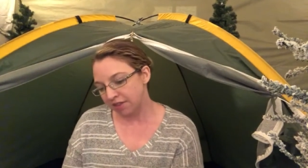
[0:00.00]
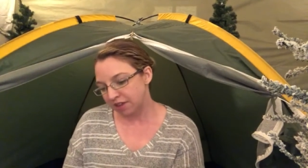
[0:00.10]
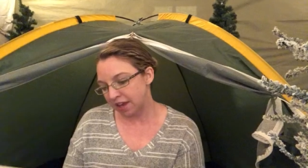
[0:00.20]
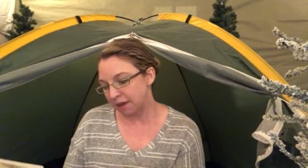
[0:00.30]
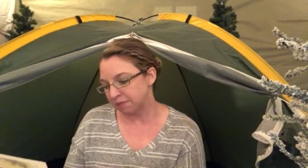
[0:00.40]

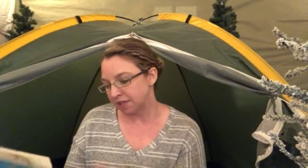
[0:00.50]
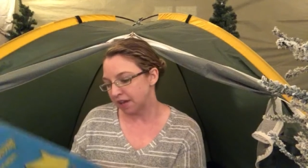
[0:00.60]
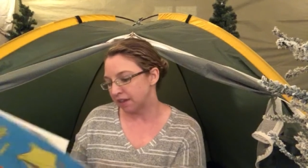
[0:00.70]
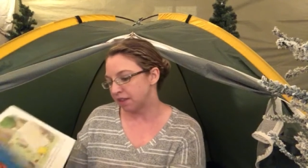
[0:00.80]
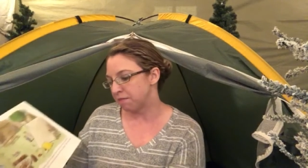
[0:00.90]
At the
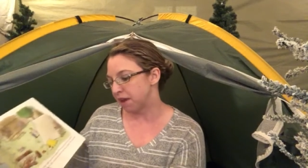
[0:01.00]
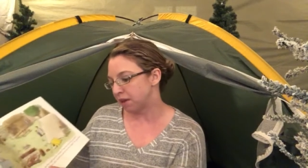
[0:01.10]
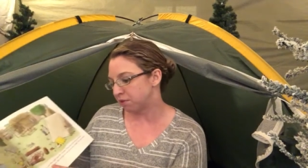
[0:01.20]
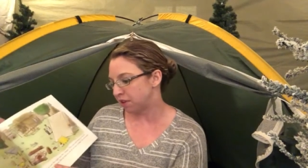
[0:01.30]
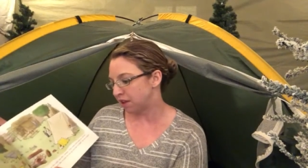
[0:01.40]
campsite, the
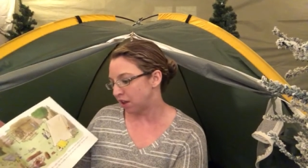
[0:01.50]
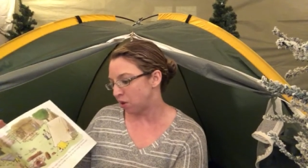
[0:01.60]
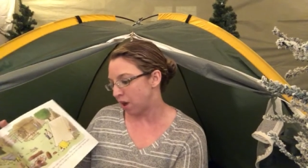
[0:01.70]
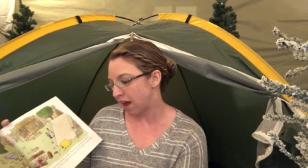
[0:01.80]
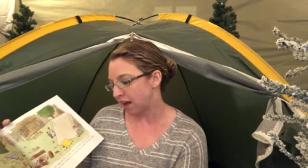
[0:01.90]
man with the
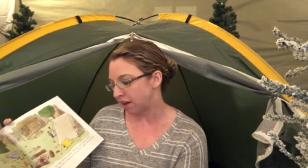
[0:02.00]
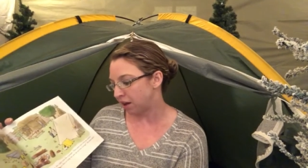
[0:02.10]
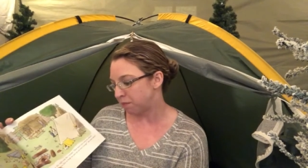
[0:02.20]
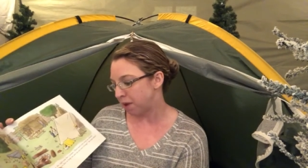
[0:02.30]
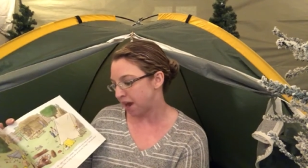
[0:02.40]
yellow hat
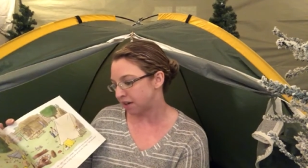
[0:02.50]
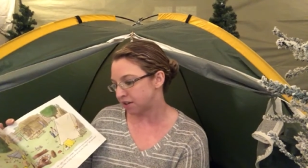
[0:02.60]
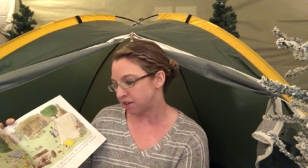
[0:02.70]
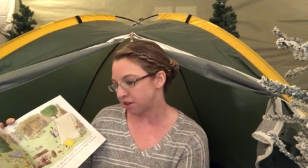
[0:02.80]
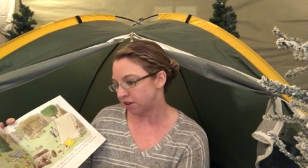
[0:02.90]

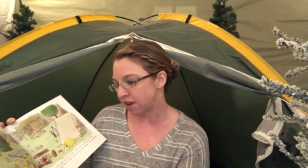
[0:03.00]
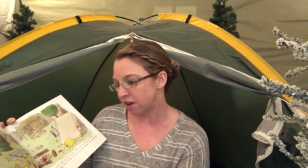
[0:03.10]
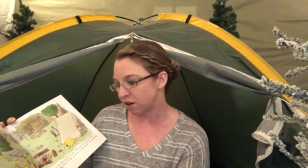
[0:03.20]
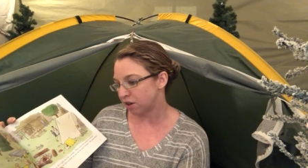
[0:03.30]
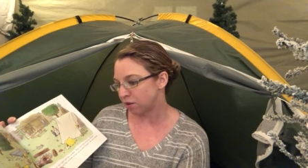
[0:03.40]
unpacked their
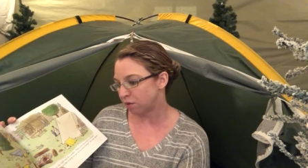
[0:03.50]
gear